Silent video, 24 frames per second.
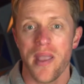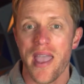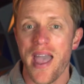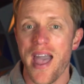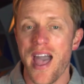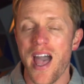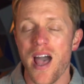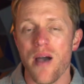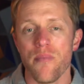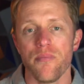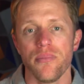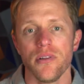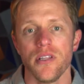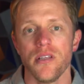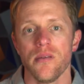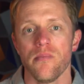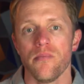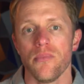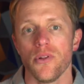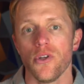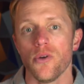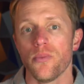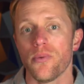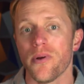
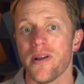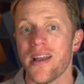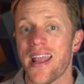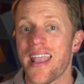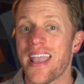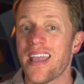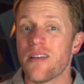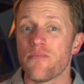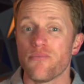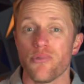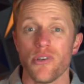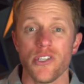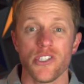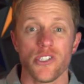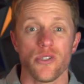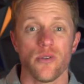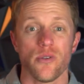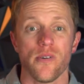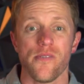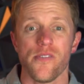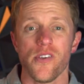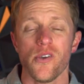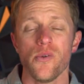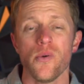Kaplan, Blueprint, and Princeton
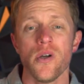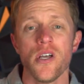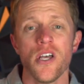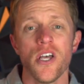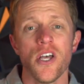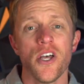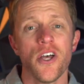Review,